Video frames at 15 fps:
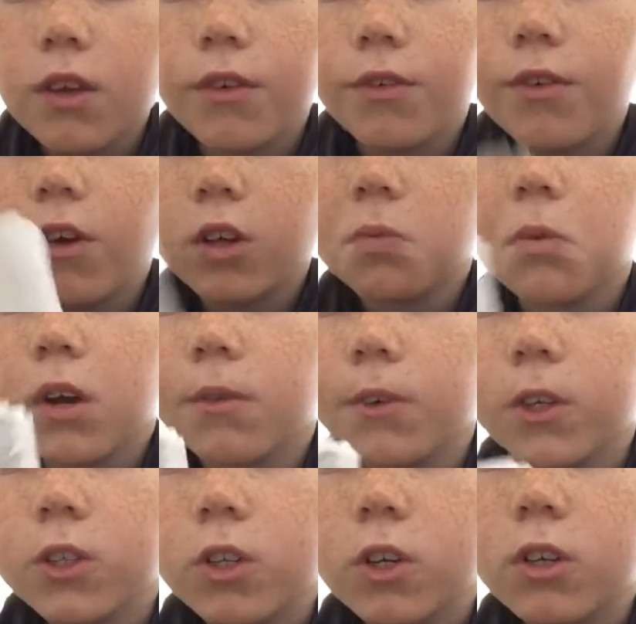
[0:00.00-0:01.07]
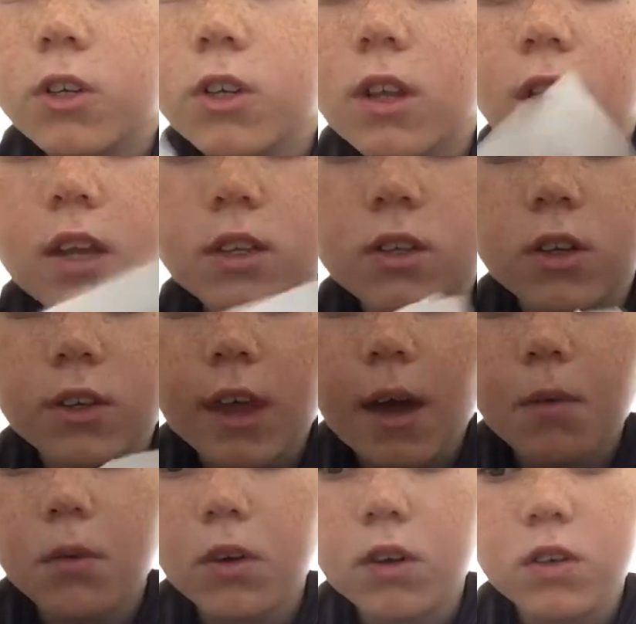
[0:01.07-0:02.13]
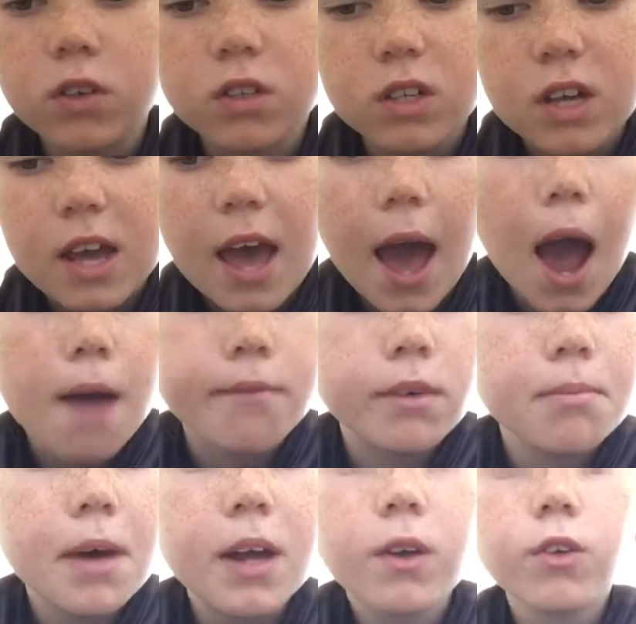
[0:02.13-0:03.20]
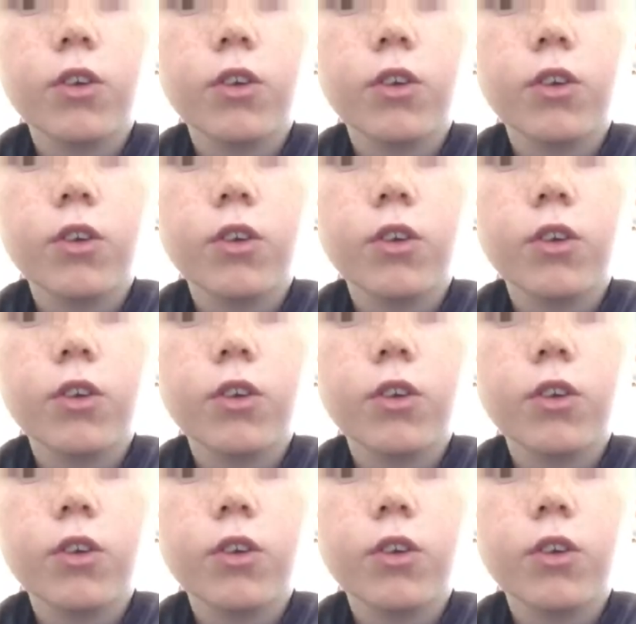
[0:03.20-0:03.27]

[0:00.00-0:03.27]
first book I'm going to show you today. So that was Hammer Battle.